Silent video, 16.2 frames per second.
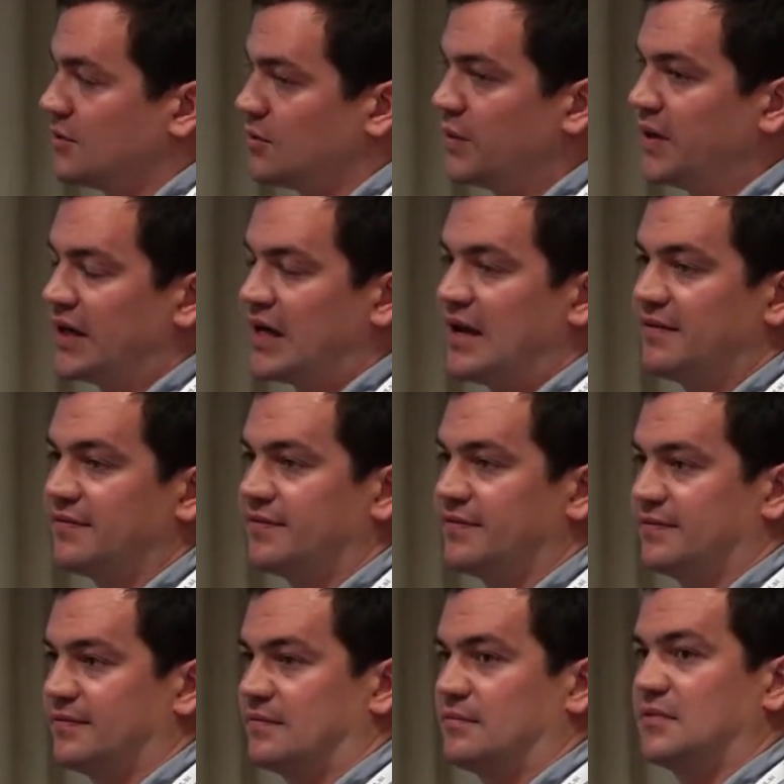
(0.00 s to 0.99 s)
We have
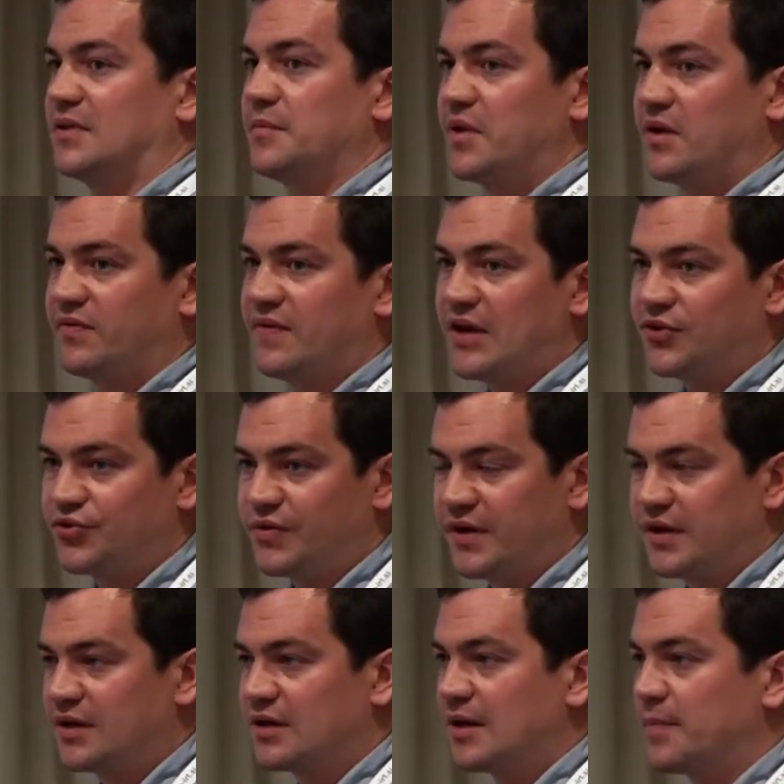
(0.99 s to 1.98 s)
the
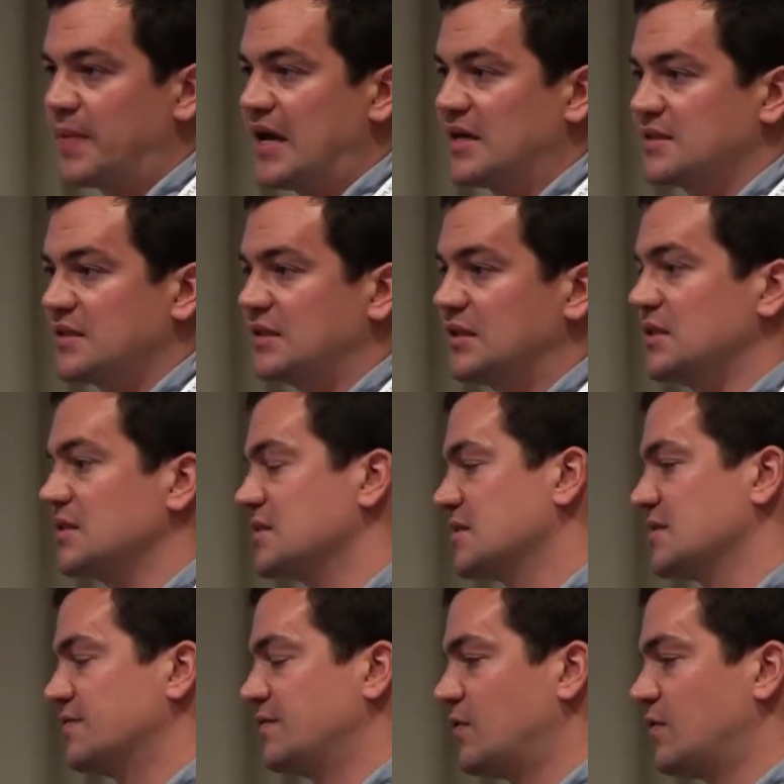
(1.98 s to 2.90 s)
manufacturing capacities